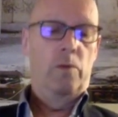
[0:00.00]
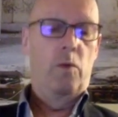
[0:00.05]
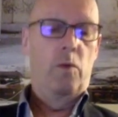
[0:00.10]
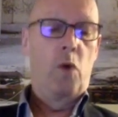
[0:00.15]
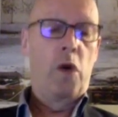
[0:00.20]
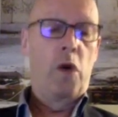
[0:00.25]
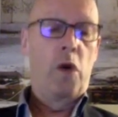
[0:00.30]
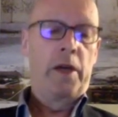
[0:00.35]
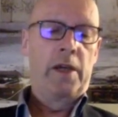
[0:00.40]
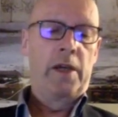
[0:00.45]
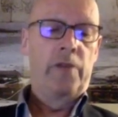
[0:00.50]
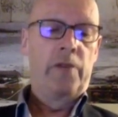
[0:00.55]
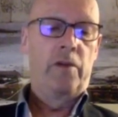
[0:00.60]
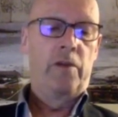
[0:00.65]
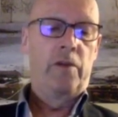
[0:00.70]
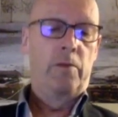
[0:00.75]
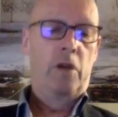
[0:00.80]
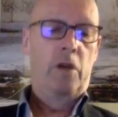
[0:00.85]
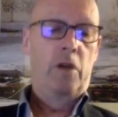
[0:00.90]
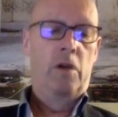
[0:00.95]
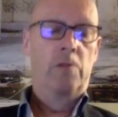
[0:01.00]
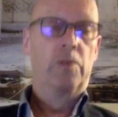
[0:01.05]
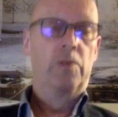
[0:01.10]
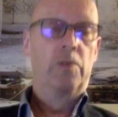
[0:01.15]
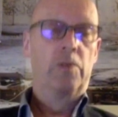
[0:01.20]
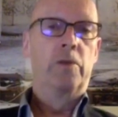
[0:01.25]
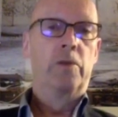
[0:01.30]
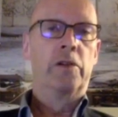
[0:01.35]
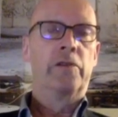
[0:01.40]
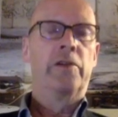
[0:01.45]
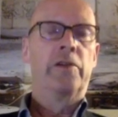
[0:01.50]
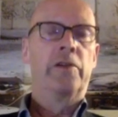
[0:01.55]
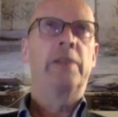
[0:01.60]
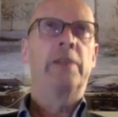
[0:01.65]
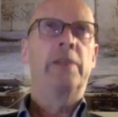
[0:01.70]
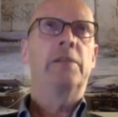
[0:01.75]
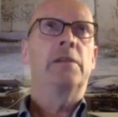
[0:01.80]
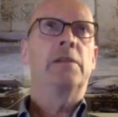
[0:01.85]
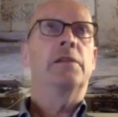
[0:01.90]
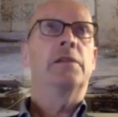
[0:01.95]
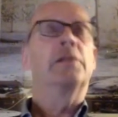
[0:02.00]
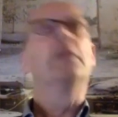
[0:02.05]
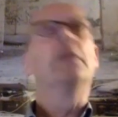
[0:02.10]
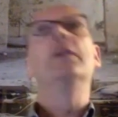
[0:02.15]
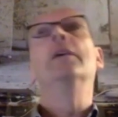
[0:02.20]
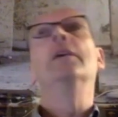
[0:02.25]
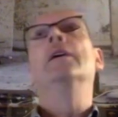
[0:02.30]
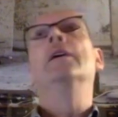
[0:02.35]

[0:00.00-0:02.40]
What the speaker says: walking from home to work, for instance,